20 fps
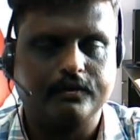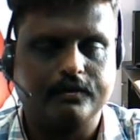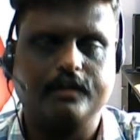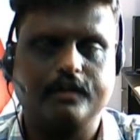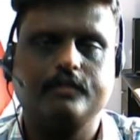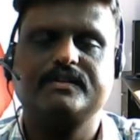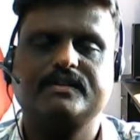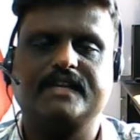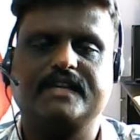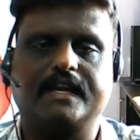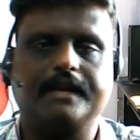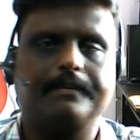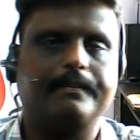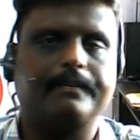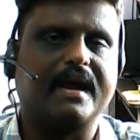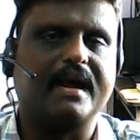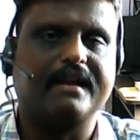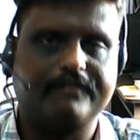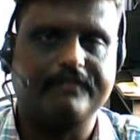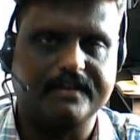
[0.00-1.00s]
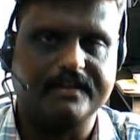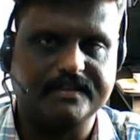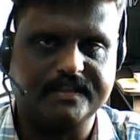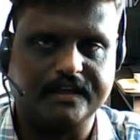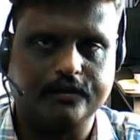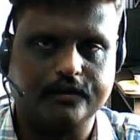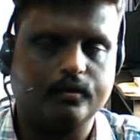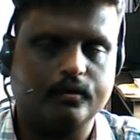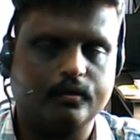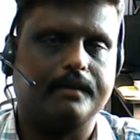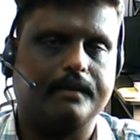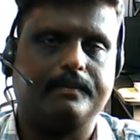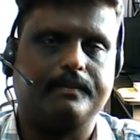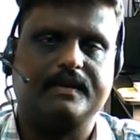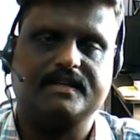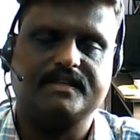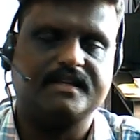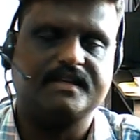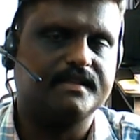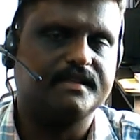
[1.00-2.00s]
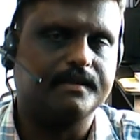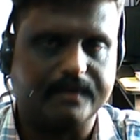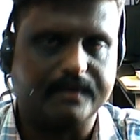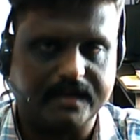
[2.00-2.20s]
to use any paraphrasing tool or plagiarism